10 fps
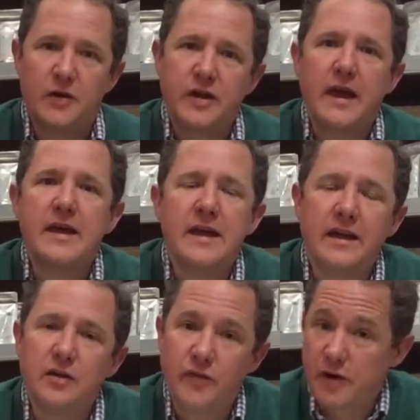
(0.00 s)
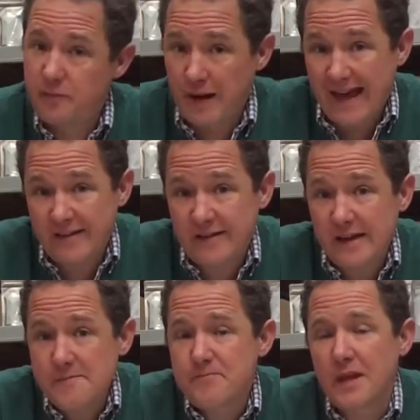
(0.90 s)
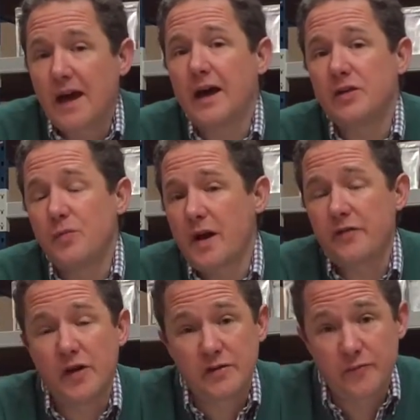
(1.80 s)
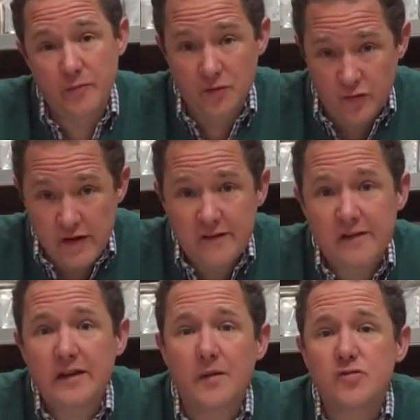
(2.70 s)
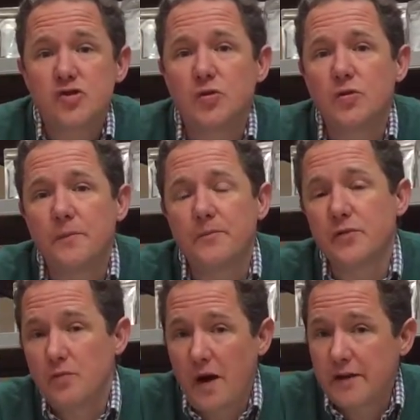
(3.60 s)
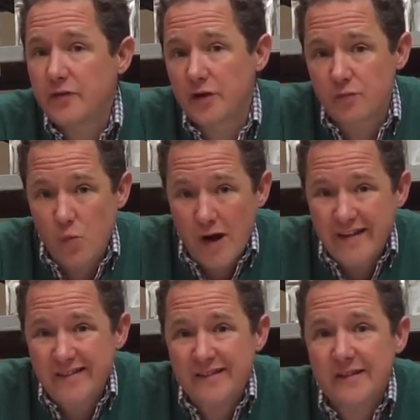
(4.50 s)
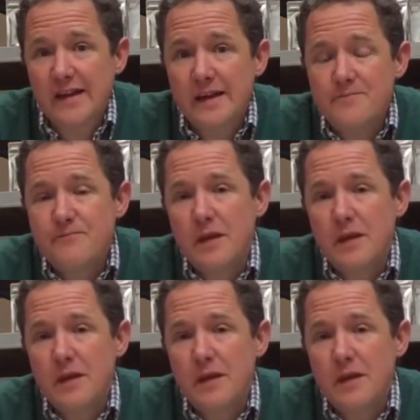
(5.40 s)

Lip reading: Okay, you've heard of black tea, you might have heard of green tea, I'm sure. You might have heard of white tea.